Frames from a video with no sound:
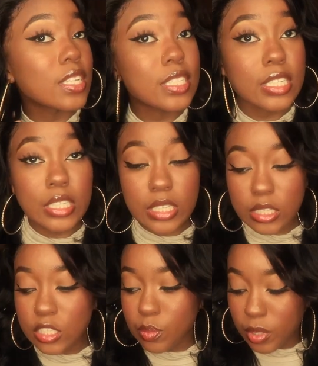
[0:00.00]
let's get into
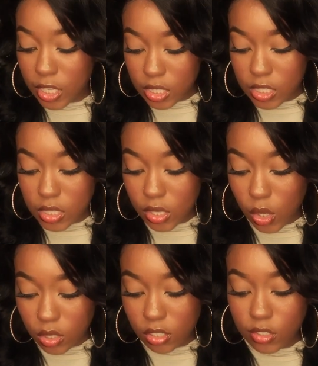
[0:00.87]
the specs
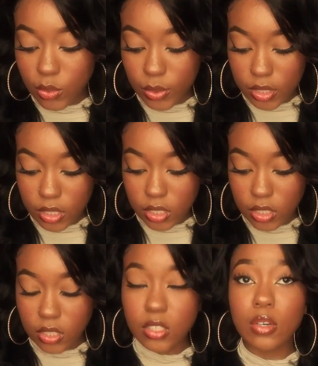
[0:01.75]
on this wig
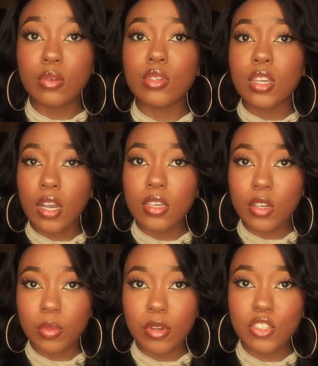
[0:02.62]
so y'all can
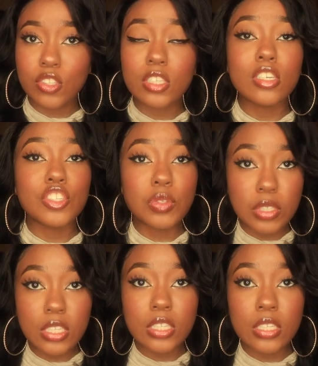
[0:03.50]
go purchase it because you
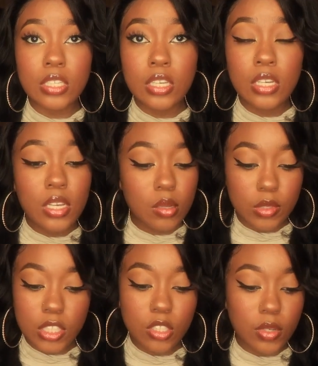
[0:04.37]
need it
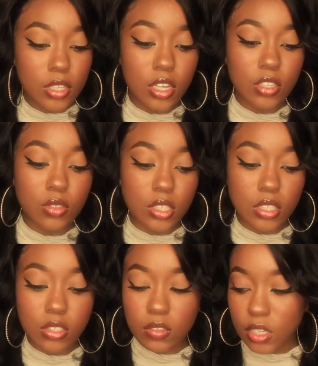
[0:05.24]
i'm telling you right now you need
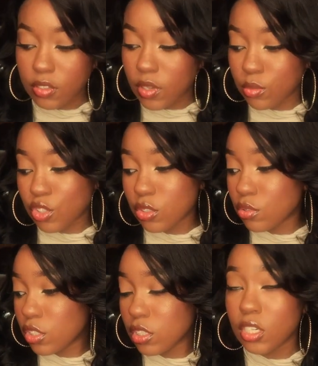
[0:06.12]
it in your life i'm just
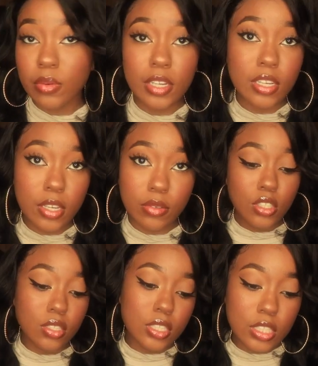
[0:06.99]
gonna tell you that right now
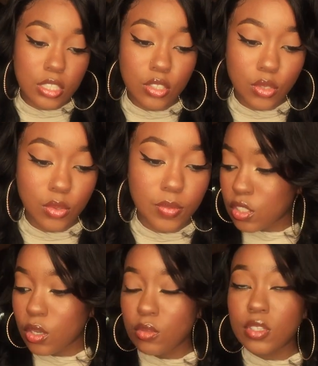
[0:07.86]
so let's get into it
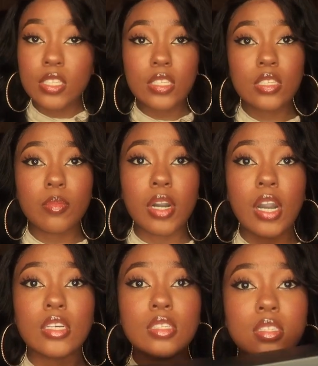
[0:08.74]
so this is the
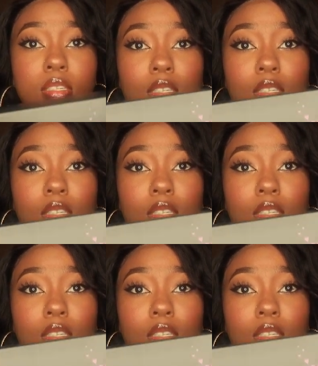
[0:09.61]
box